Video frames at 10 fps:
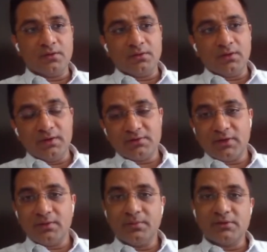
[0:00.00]

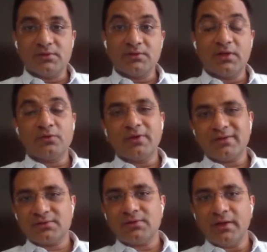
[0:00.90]
understand business. They have to
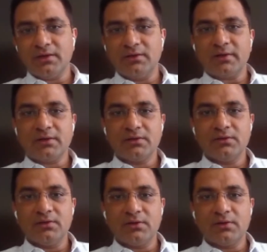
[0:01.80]
get slightly
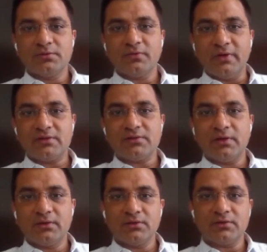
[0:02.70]
technical in terms of
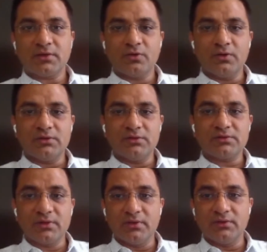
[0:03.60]
understanding the technology
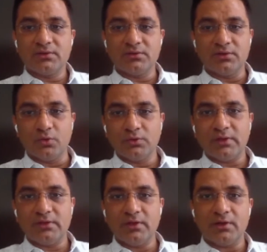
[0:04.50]
skills, the role
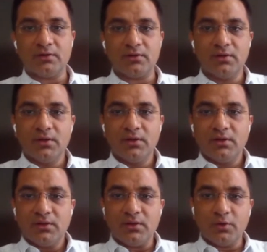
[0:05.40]
that they are
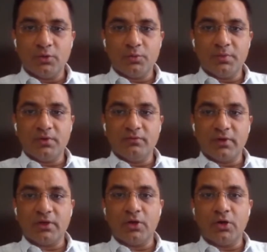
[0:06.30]
going to be
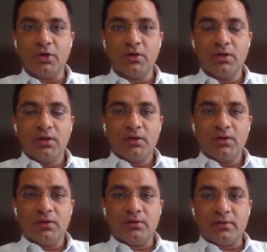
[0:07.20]
working on.
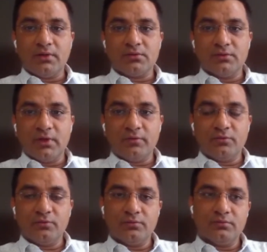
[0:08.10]
Right, so they have
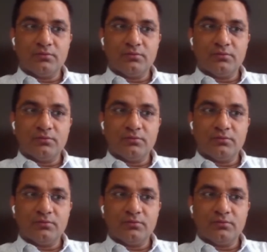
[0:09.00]
to,